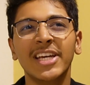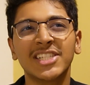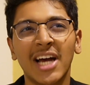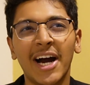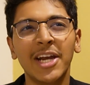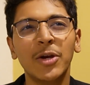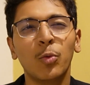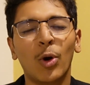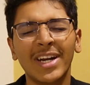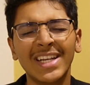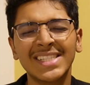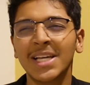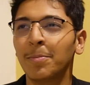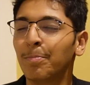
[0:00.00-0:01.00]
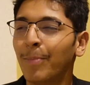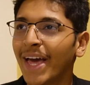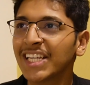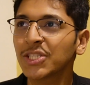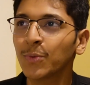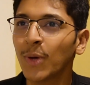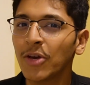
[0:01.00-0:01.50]
Ishan, what is the
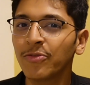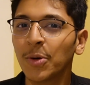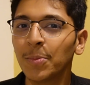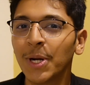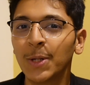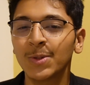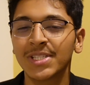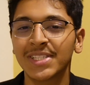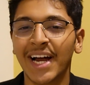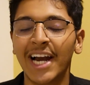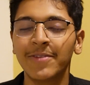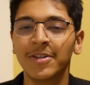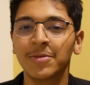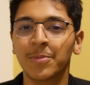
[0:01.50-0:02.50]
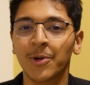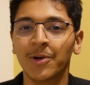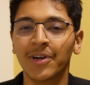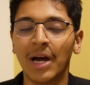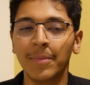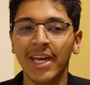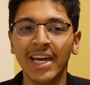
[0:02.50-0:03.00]
best way for me to start with
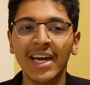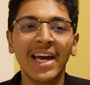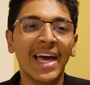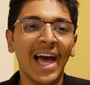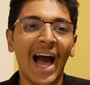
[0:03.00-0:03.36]
programming?